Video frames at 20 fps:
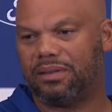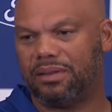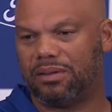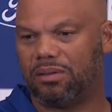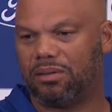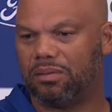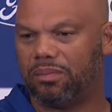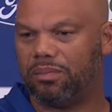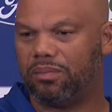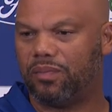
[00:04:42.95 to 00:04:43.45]

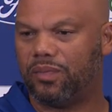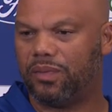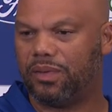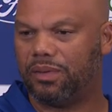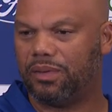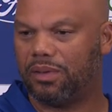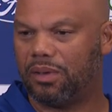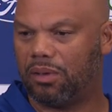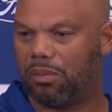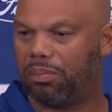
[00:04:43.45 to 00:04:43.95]

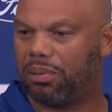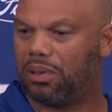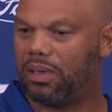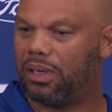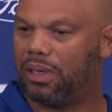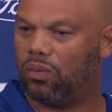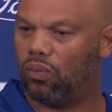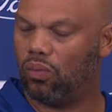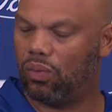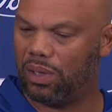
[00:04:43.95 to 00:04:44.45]
are
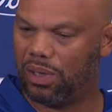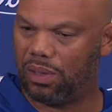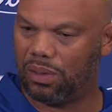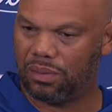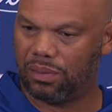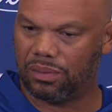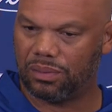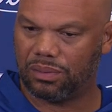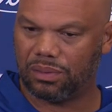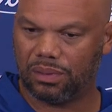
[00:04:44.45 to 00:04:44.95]
playing
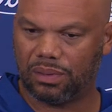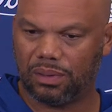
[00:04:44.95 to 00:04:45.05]
well.